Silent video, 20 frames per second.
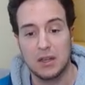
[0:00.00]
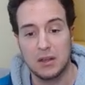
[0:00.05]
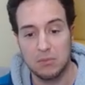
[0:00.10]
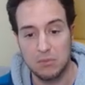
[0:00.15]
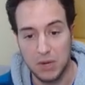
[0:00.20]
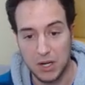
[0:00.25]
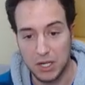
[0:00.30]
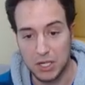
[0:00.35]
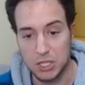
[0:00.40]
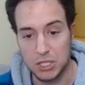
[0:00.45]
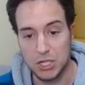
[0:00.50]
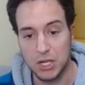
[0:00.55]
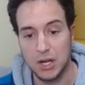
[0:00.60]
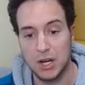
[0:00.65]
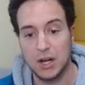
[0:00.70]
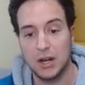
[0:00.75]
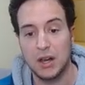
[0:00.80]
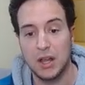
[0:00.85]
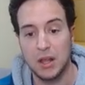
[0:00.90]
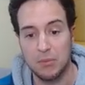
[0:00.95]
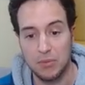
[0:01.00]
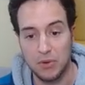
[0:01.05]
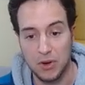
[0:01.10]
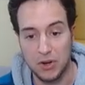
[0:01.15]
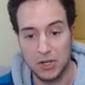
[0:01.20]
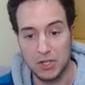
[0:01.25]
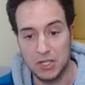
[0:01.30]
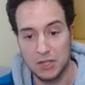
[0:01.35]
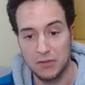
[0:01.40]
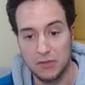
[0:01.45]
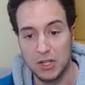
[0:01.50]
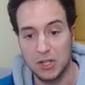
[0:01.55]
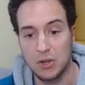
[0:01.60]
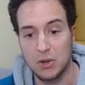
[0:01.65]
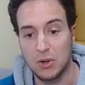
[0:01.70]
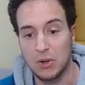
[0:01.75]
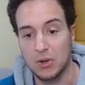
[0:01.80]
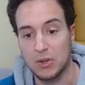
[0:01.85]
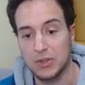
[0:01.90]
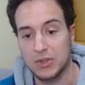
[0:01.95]
market share, and productivity
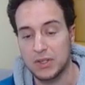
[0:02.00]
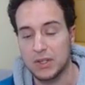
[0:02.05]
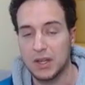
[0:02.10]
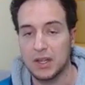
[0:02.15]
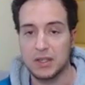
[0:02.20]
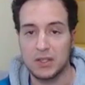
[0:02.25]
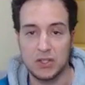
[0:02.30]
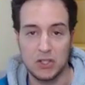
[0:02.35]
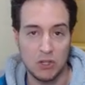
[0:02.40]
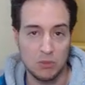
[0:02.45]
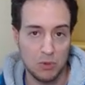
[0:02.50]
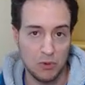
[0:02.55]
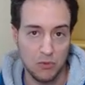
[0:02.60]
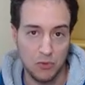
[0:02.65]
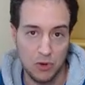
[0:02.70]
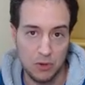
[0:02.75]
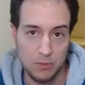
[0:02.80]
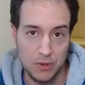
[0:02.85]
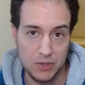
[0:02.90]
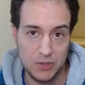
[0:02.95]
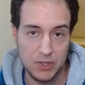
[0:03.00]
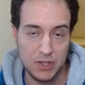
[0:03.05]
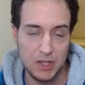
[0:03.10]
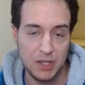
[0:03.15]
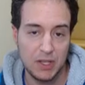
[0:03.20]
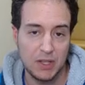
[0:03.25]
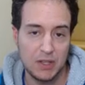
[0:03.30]
goals as low performers.